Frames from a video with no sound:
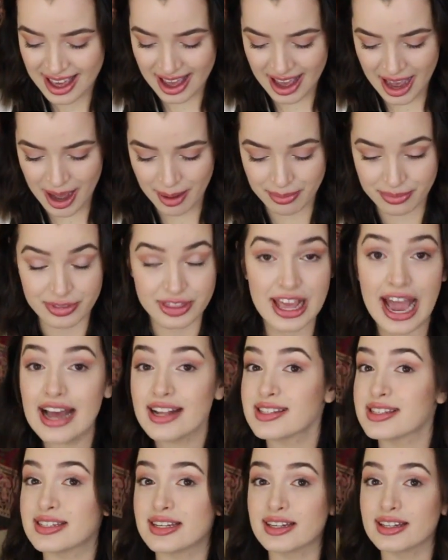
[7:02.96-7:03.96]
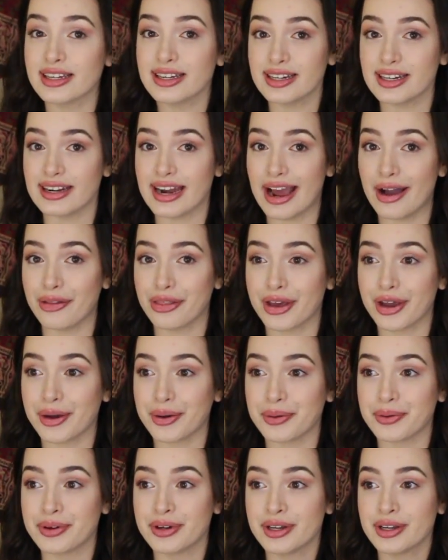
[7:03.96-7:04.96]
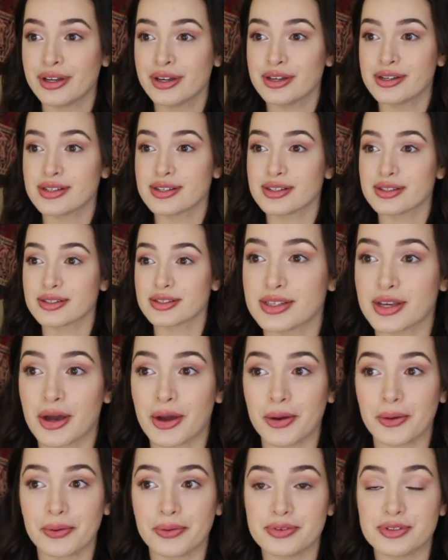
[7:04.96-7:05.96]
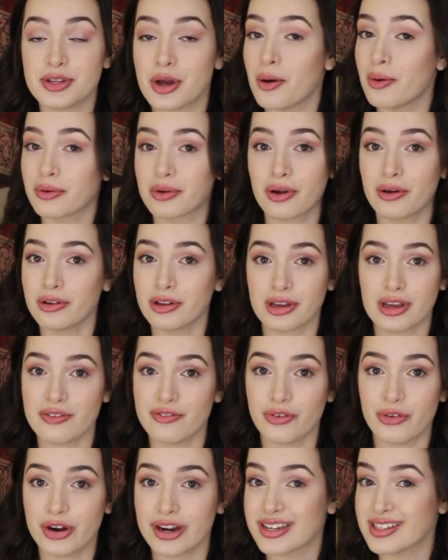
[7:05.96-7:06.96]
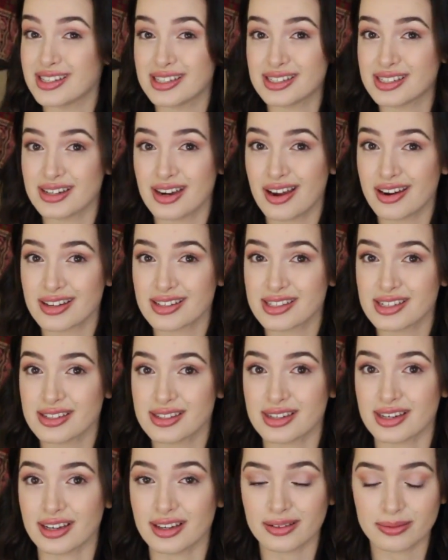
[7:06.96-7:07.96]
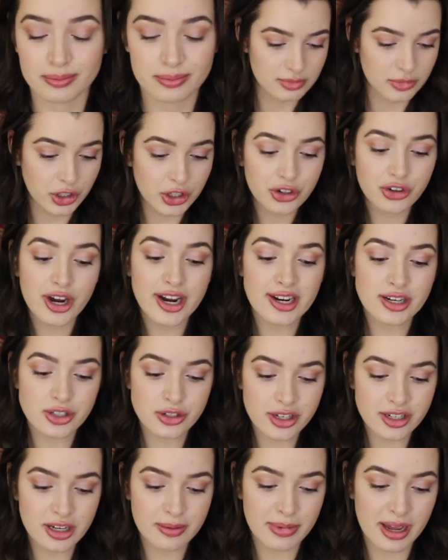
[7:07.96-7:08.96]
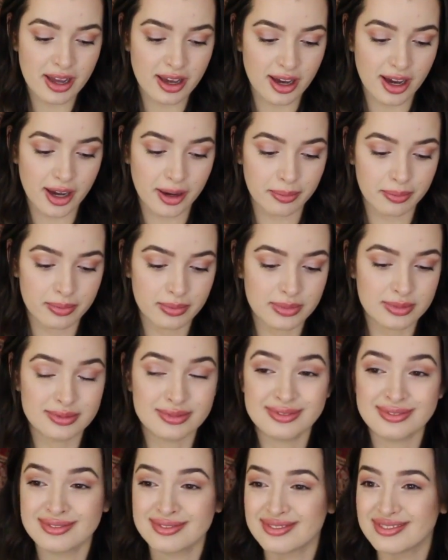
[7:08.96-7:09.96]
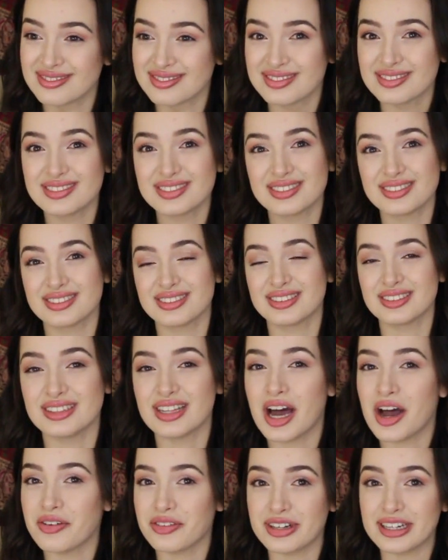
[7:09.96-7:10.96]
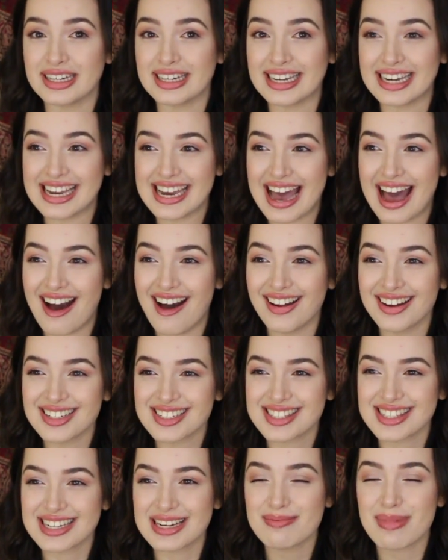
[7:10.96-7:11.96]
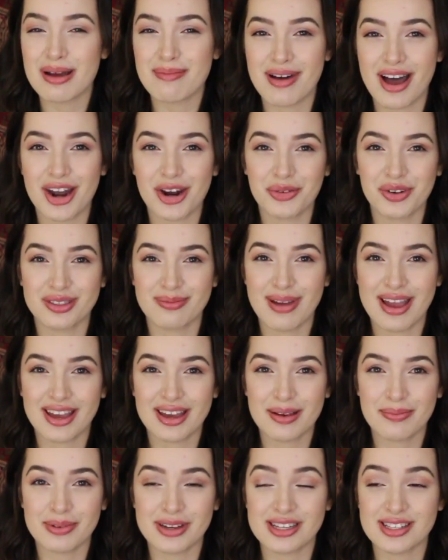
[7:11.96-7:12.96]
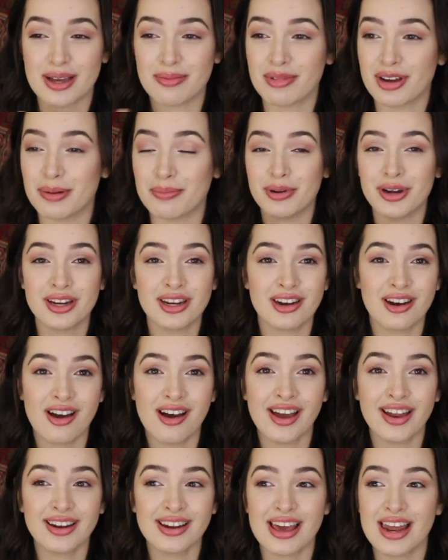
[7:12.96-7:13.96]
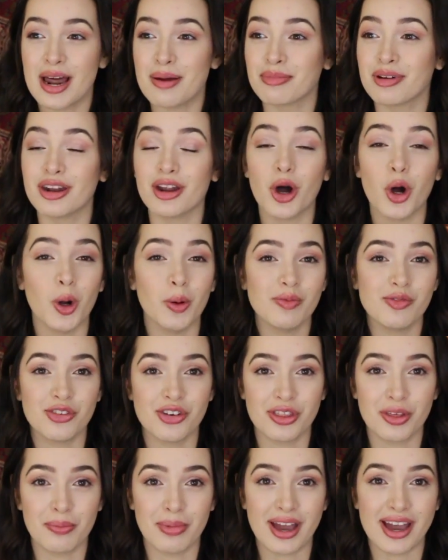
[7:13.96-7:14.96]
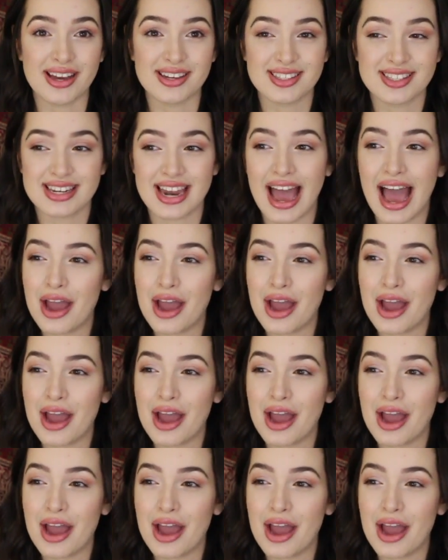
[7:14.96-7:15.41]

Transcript: That's deleted now though. So don't go looking for it because it's non-existent. You're great at doing your makeup. Not really. Honestly, my motto with makeup is I'm gonna put it on and I'm gonna hope for the best.